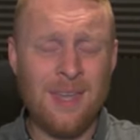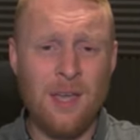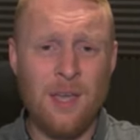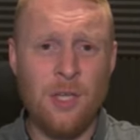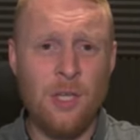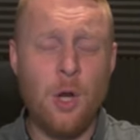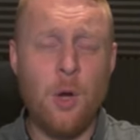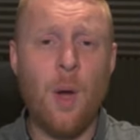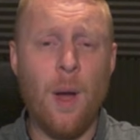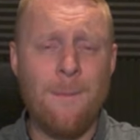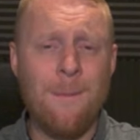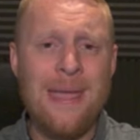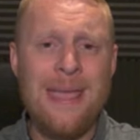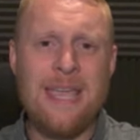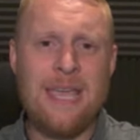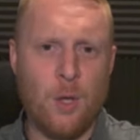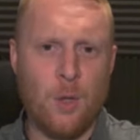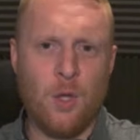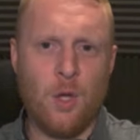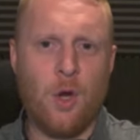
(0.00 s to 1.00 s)
you know, and
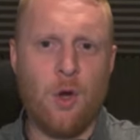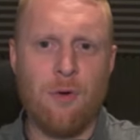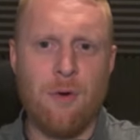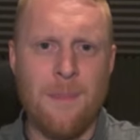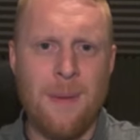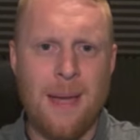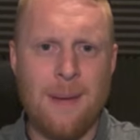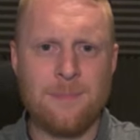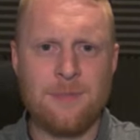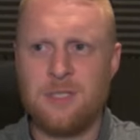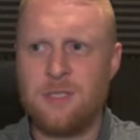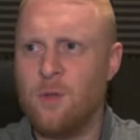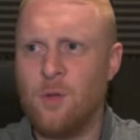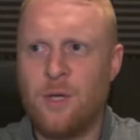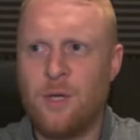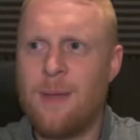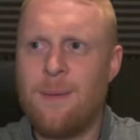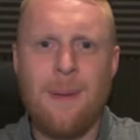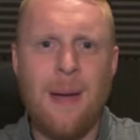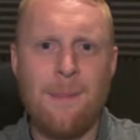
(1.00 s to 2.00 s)
make it on the current maps.
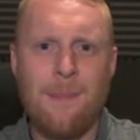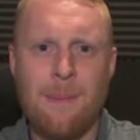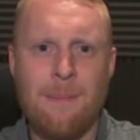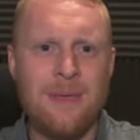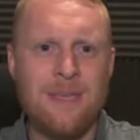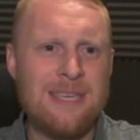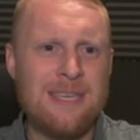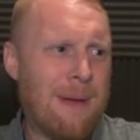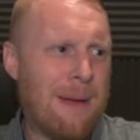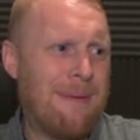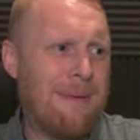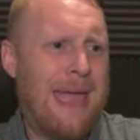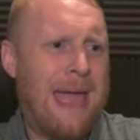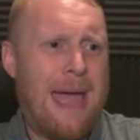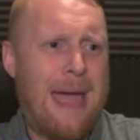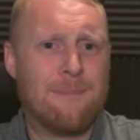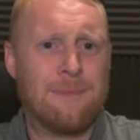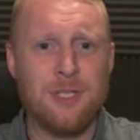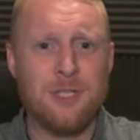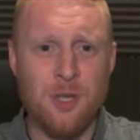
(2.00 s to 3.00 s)
Look, it might be busy, it might be
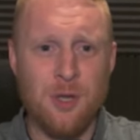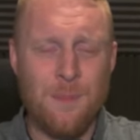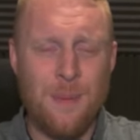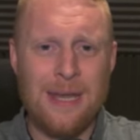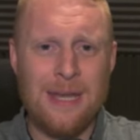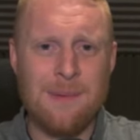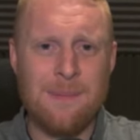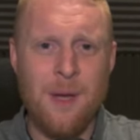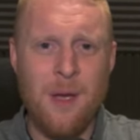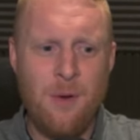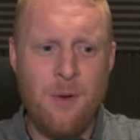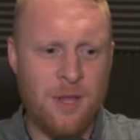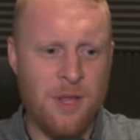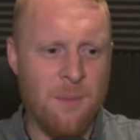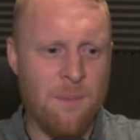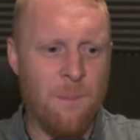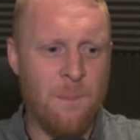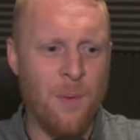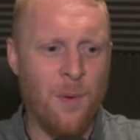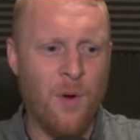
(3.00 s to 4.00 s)
absolute
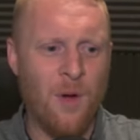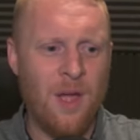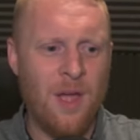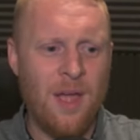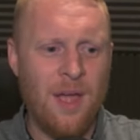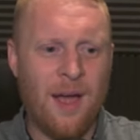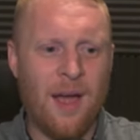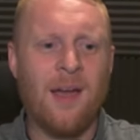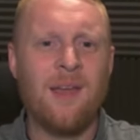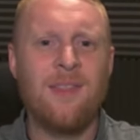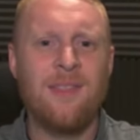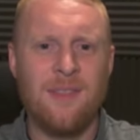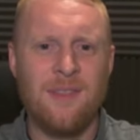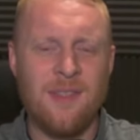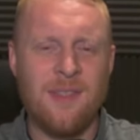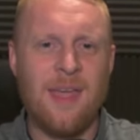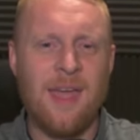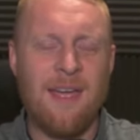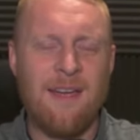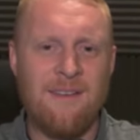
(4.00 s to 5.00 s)
pandemonium, but I think
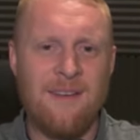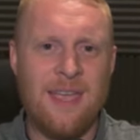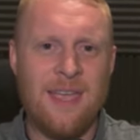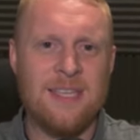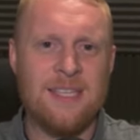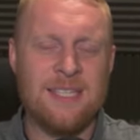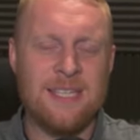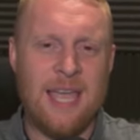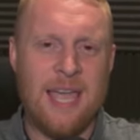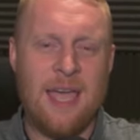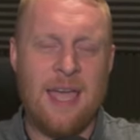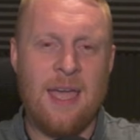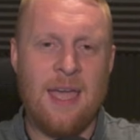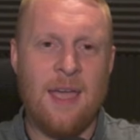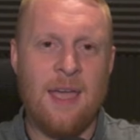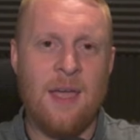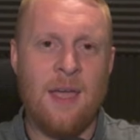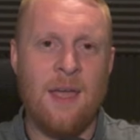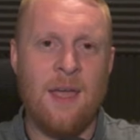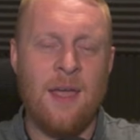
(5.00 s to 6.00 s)
that there is
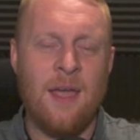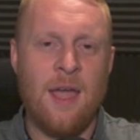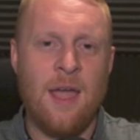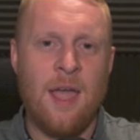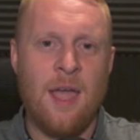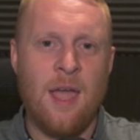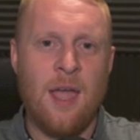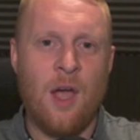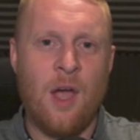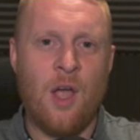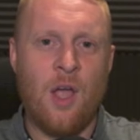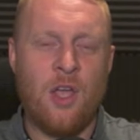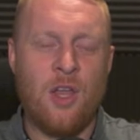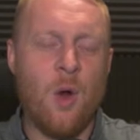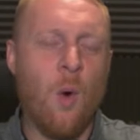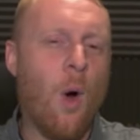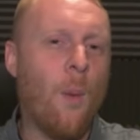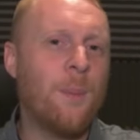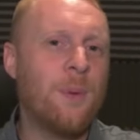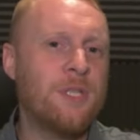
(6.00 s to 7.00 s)
a you
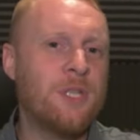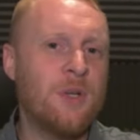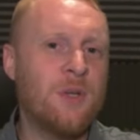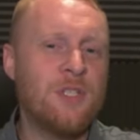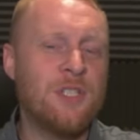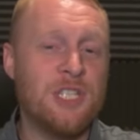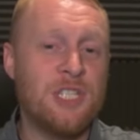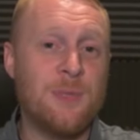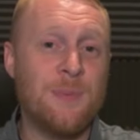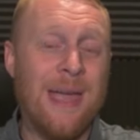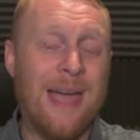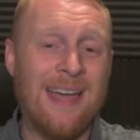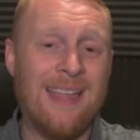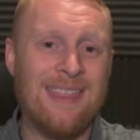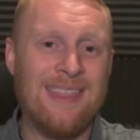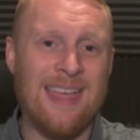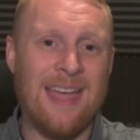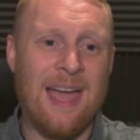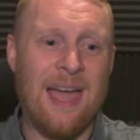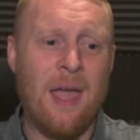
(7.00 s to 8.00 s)
know opportunity to be
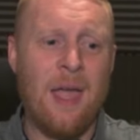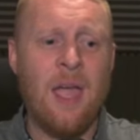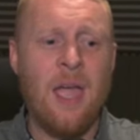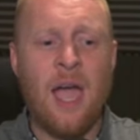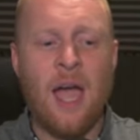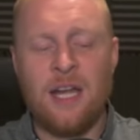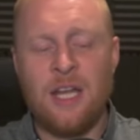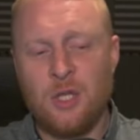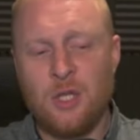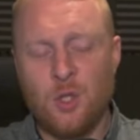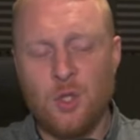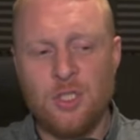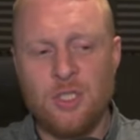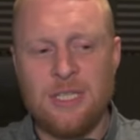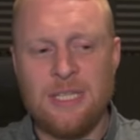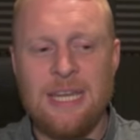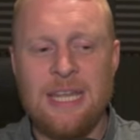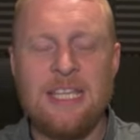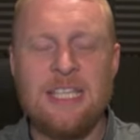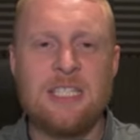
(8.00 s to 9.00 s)
had there, and it
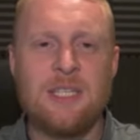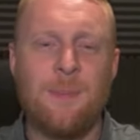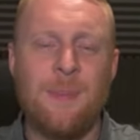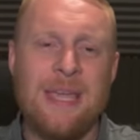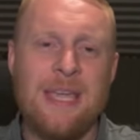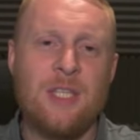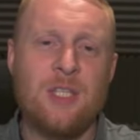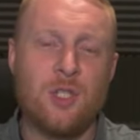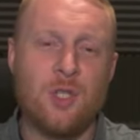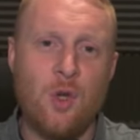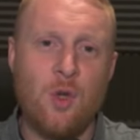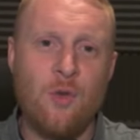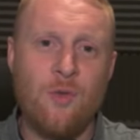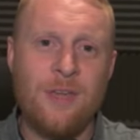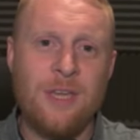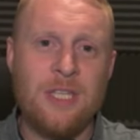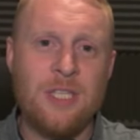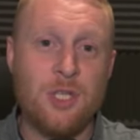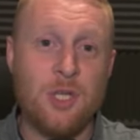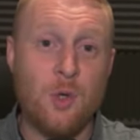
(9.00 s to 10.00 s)
doesn't need to be two
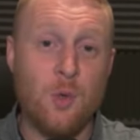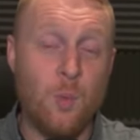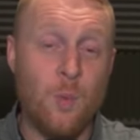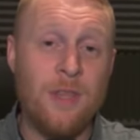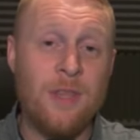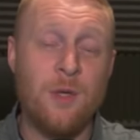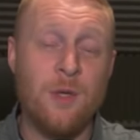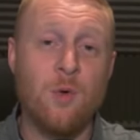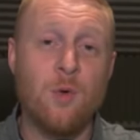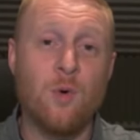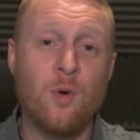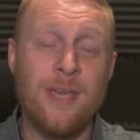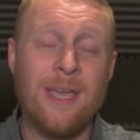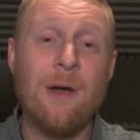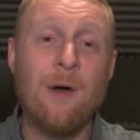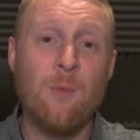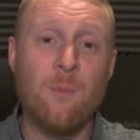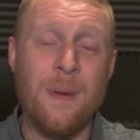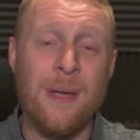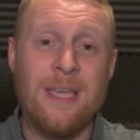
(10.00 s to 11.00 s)
v two with your
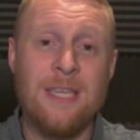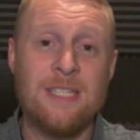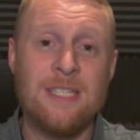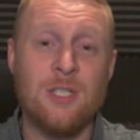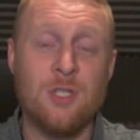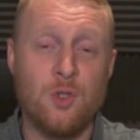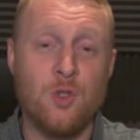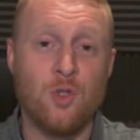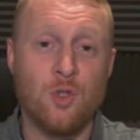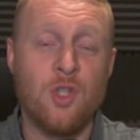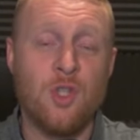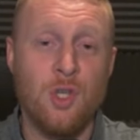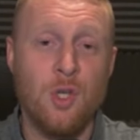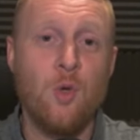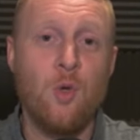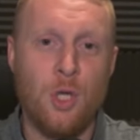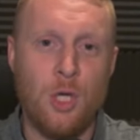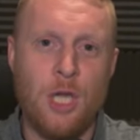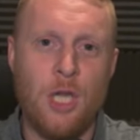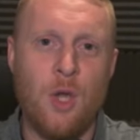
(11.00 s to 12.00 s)
guildmates. It's just that
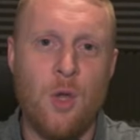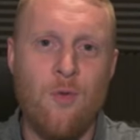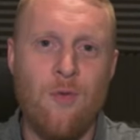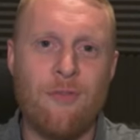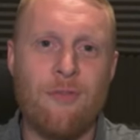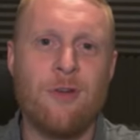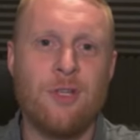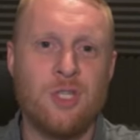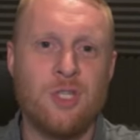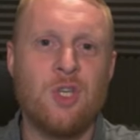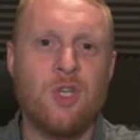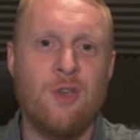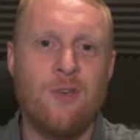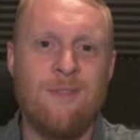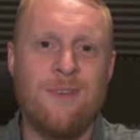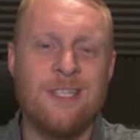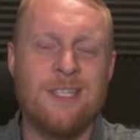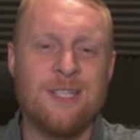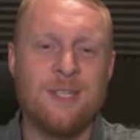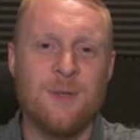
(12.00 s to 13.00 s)
you queue for a two
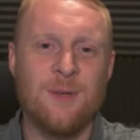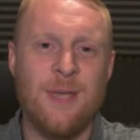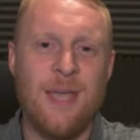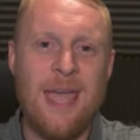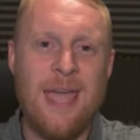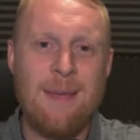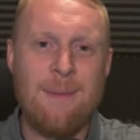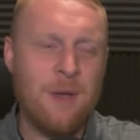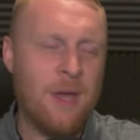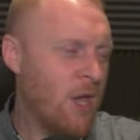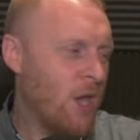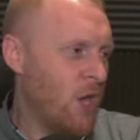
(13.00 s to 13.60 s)
v two game.